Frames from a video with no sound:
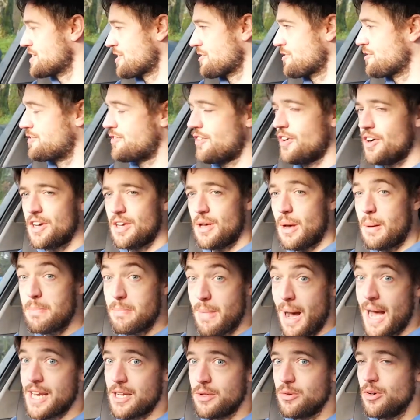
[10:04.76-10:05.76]
a
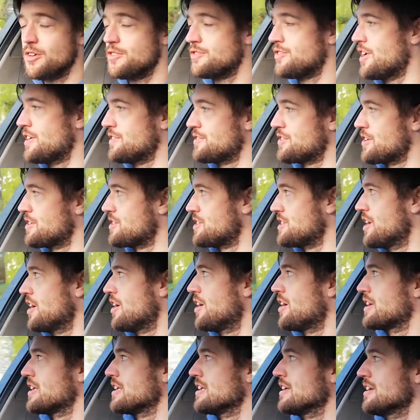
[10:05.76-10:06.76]
manual
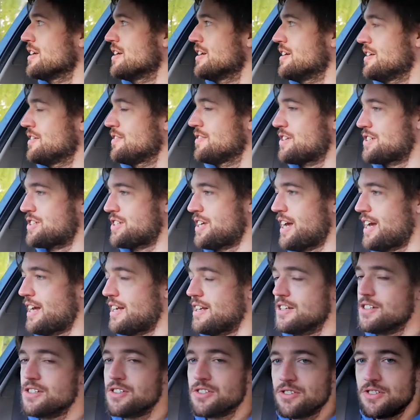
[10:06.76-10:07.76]
530i for sale
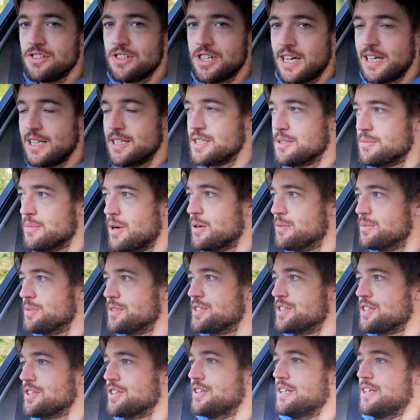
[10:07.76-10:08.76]
on Dundee at the
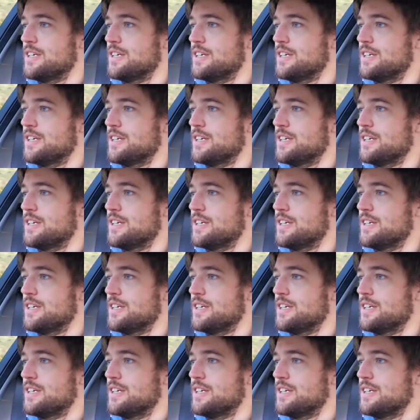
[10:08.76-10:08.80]
moment,